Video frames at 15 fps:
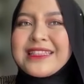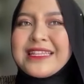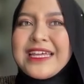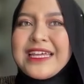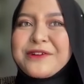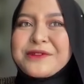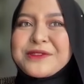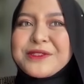
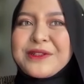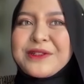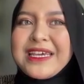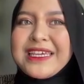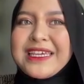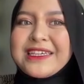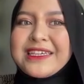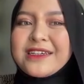and also
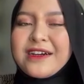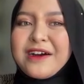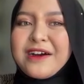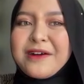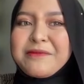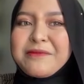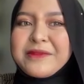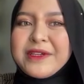
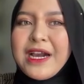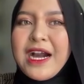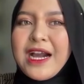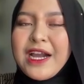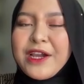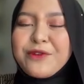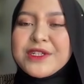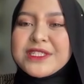
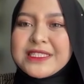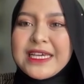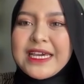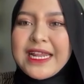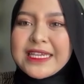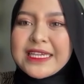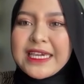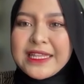I wish
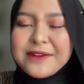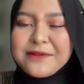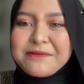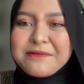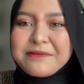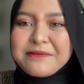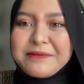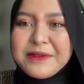that I
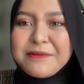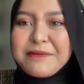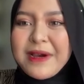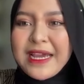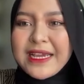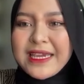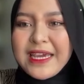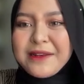can be
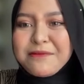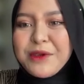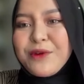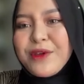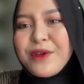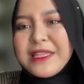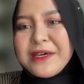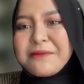back and be
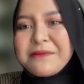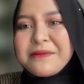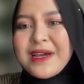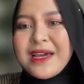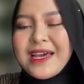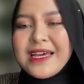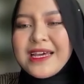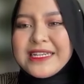with them
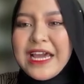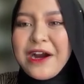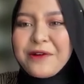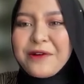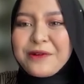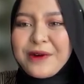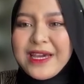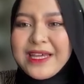
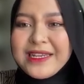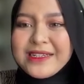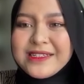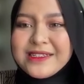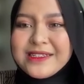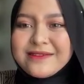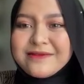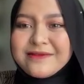now
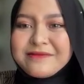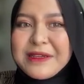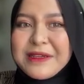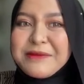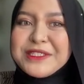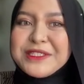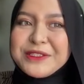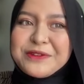and
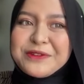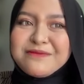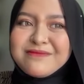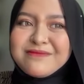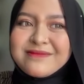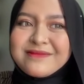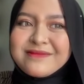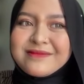maybe
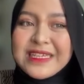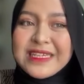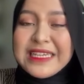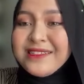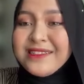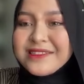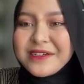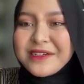soon
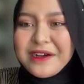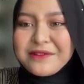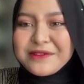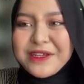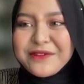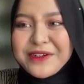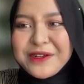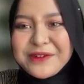eat. I'll
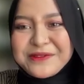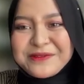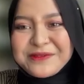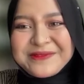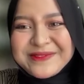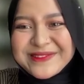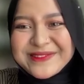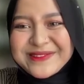never
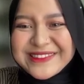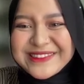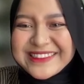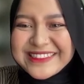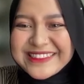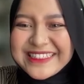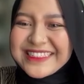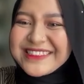know.
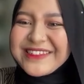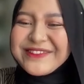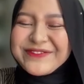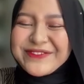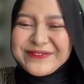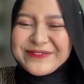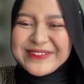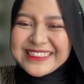That's all.
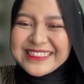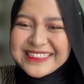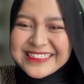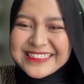Something.